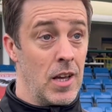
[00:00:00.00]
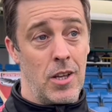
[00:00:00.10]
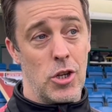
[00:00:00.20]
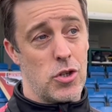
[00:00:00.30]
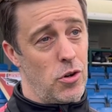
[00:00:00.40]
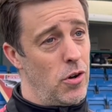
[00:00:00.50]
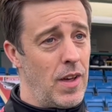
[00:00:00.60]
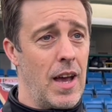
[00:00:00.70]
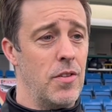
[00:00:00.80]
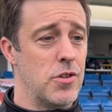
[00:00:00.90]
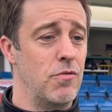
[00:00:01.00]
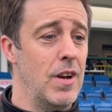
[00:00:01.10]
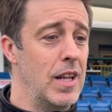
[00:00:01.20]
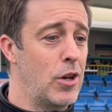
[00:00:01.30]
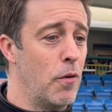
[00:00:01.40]
you saw there's a
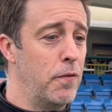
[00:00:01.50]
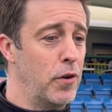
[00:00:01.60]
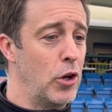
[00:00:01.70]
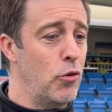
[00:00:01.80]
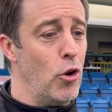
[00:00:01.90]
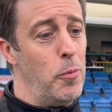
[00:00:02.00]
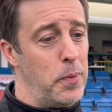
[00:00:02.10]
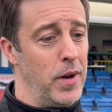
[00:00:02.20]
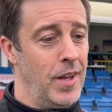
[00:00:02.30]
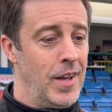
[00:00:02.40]
really confident group, and